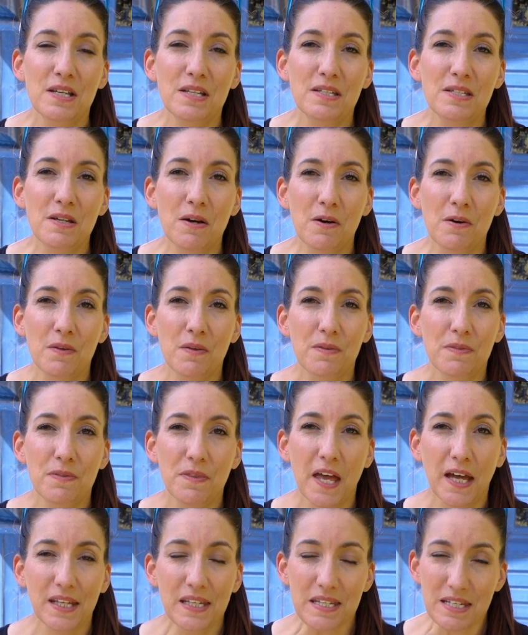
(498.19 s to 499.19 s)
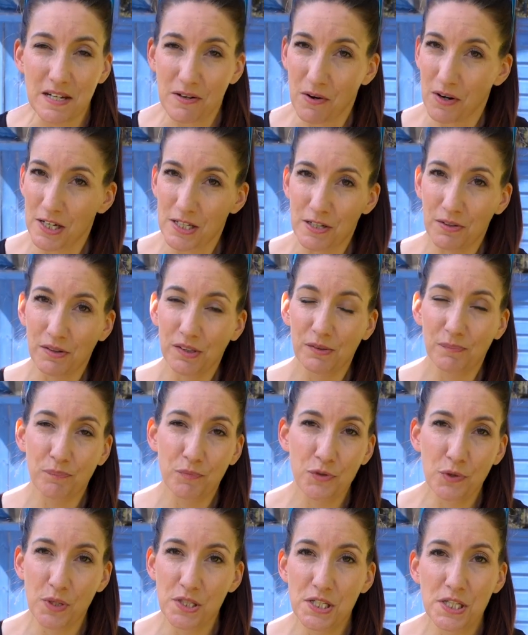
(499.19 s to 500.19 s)
So that's how I do it,
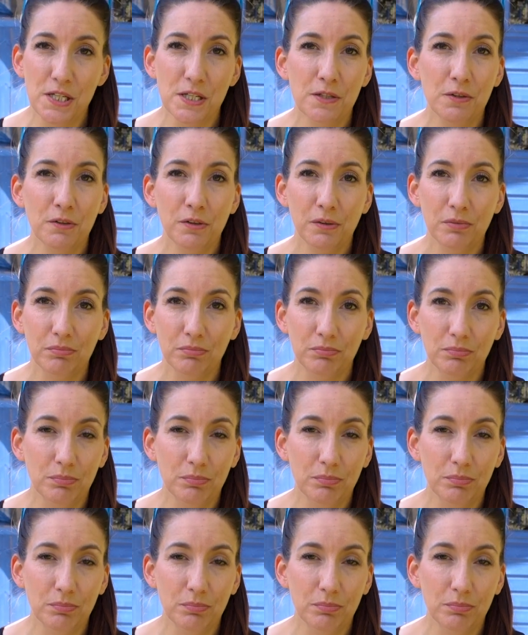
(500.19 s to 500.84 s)
twice a year,